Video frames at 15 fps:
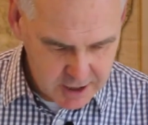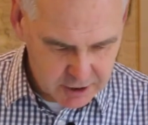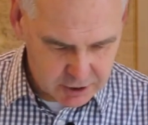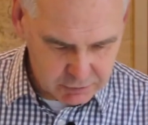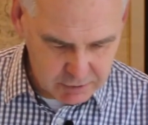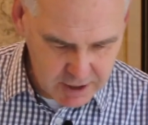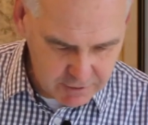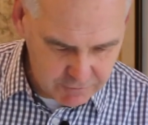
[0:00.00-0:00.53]

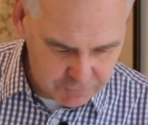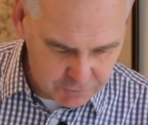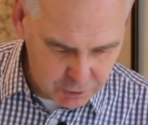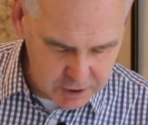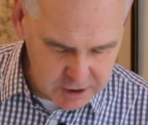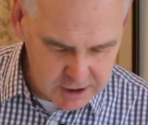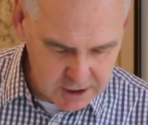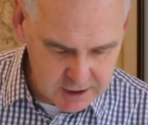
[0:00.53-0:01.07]
3 and
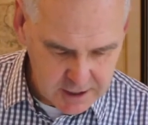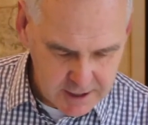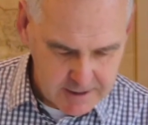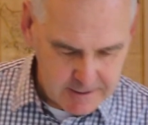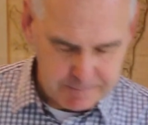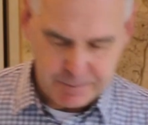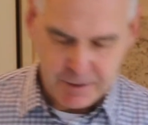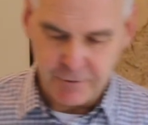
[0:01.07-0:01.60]
4, he says,
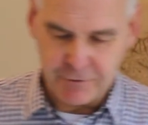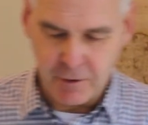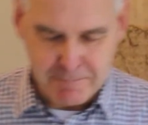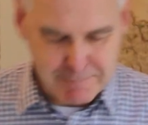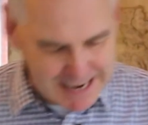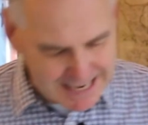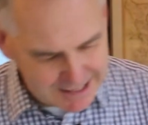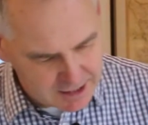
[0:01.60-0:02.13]

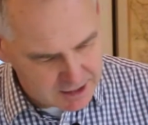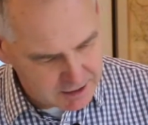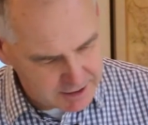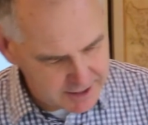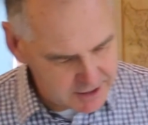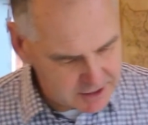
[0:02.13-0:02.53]
from Malachi, he